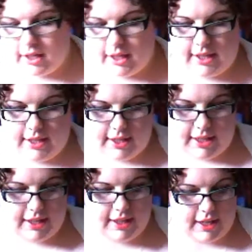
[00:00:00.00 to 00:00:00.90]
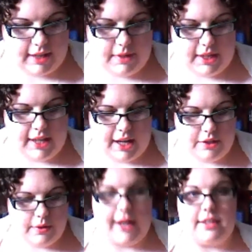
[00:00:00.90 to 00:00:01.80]
Okay, now
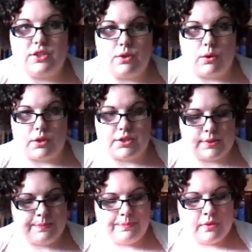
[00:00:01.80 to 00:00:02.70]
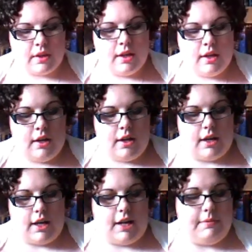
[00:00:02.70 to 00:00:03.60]
you add a sauce
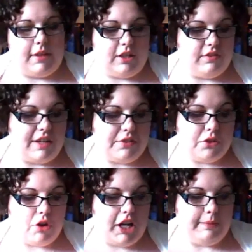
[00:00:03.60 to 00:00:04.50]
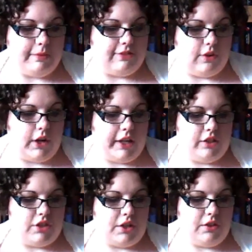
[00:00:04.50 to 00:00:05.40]
that you've never tried before and
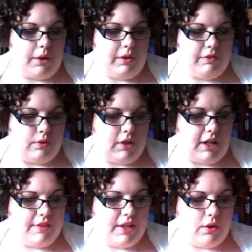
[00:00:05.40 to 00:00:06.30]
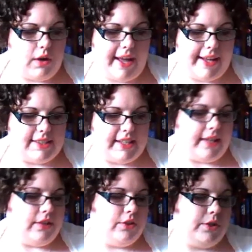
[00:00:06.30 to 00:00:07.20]
you don't know if you'll love it or hate
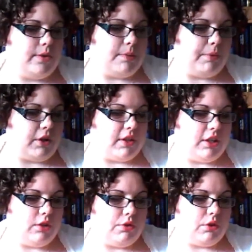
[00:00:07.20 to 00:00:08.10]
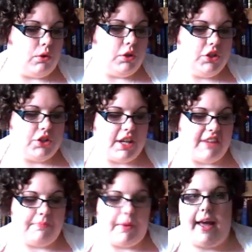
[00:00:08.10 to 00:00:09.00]
it. Choose a book that you thought you'd
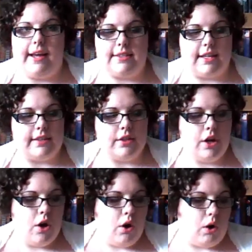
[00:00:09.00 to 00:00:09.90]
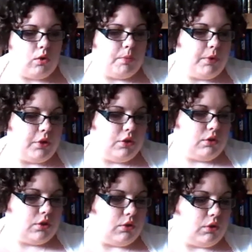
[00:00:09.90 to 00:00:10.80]
love but hated, or a book you
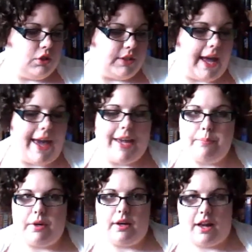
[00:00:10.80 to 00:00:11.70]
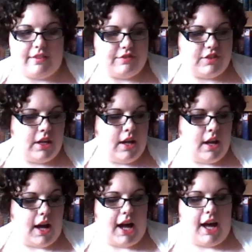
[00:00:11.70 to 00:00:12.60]
thought you'd hate but loved.
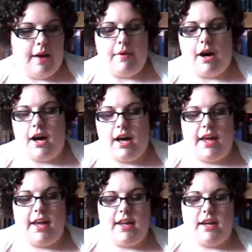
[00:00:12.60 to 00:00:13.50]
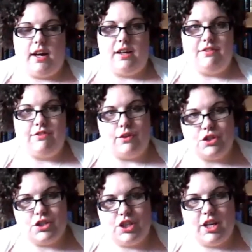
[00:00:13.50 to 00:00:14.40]
I
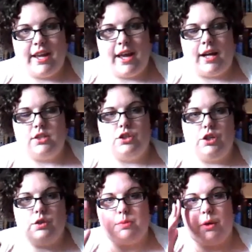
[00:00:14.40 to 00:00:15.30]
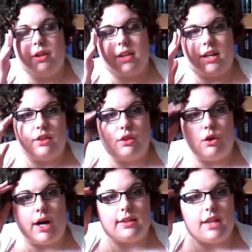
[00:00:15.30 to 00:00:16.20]
unfortunately had to choose a book that I
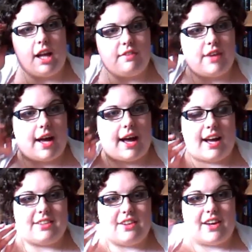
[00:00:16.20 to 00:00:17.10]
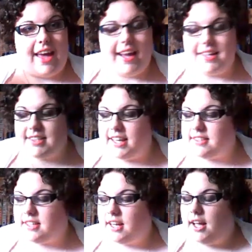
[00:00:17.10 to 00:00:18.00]
thought I'd love and I
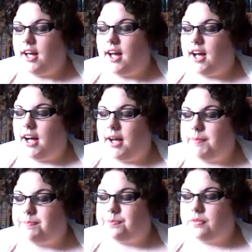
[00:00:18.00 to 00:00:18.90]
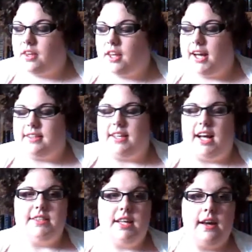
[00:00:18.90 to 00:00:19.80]
hated, and
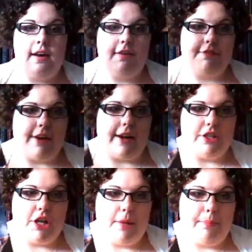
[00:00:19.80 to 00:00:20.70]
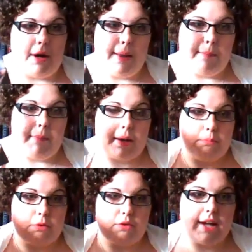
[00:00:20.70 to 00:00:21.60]
that's Fracture by Megan
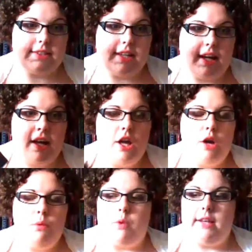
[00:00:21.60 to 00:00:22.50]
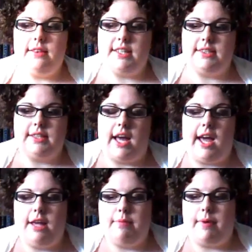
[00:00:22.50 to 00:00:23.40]
Miranda. When this
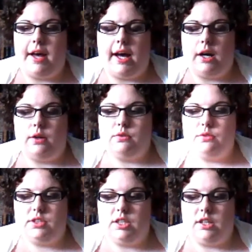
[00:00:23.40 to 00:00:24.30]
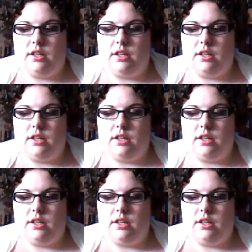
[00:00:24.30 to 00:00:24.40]
came out,